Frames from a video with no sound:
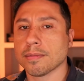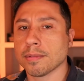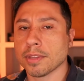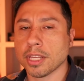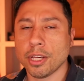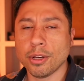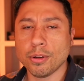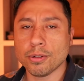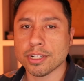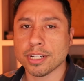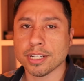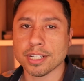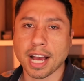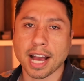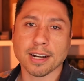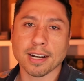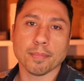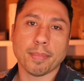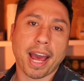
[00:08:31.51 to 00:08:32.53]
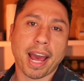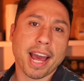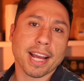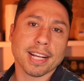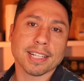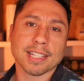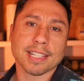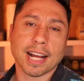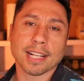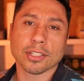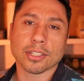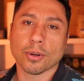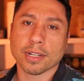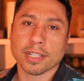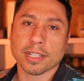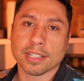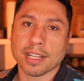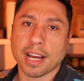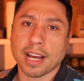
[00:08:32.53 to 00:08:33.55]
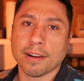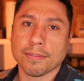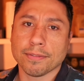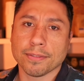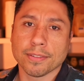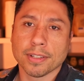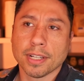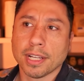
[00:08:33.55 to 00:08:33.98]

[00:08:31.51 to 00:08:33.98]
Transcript: Huge designer bags, that sort of stuff.